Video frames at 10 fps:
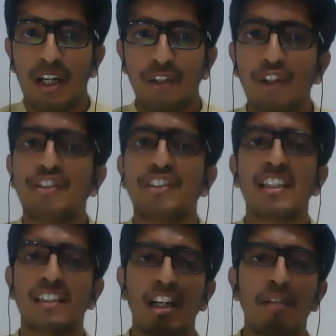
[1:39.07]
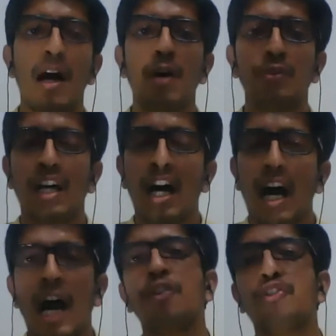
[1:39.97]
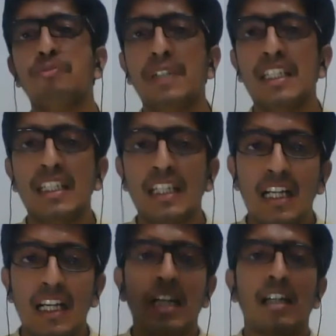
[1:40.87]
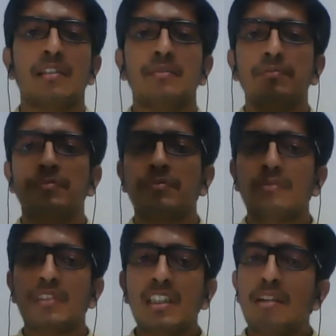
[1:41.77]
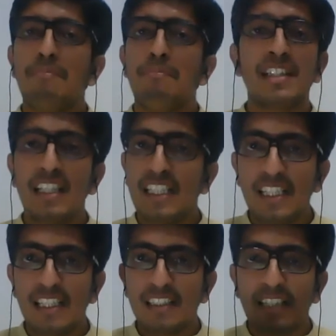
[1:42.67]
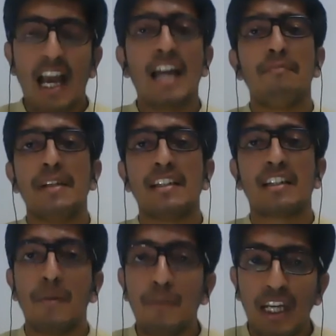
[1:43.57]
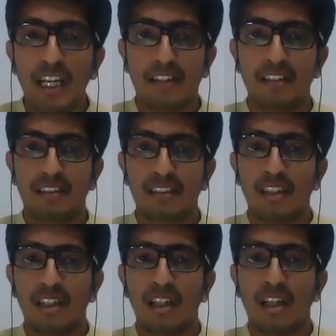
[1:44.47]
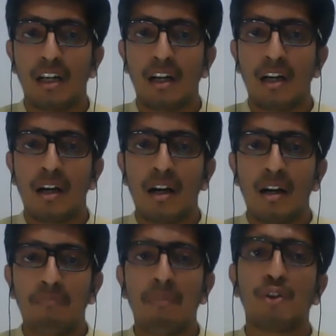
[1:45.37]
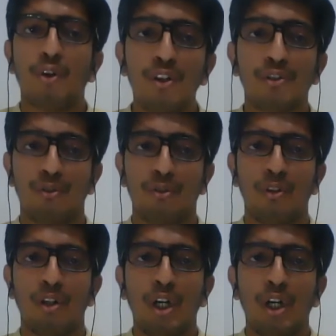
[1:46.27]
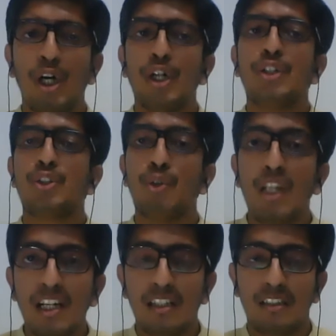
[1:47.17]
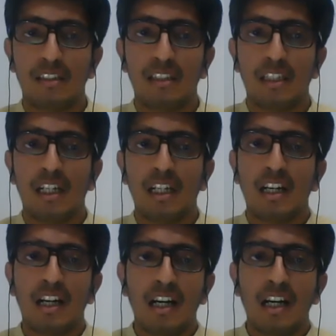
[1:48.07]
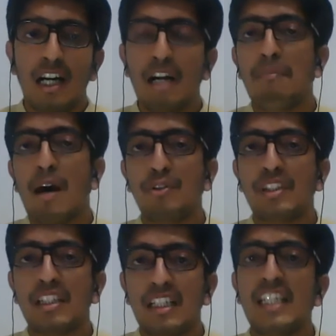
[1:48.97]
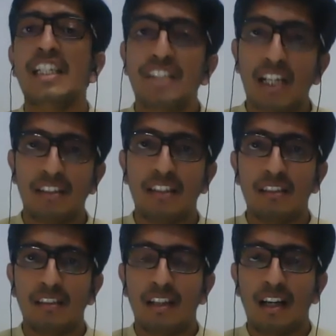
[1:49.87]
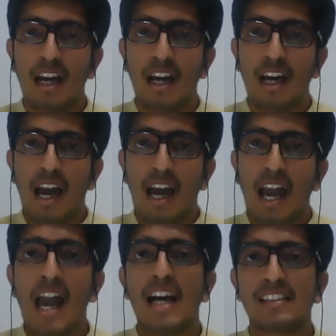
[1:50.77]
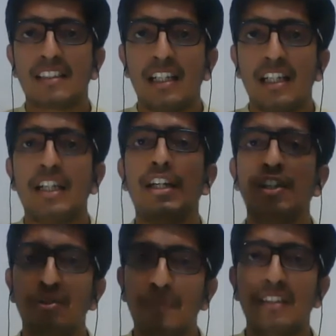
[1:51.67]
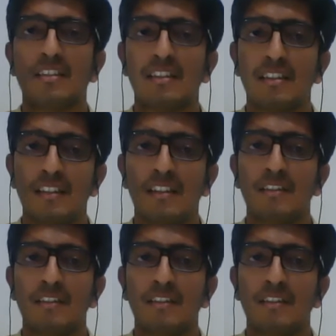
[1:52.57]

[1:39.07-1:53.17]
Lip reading: not just about how to be better leaders and better communicators, but also to learn about each other as humans.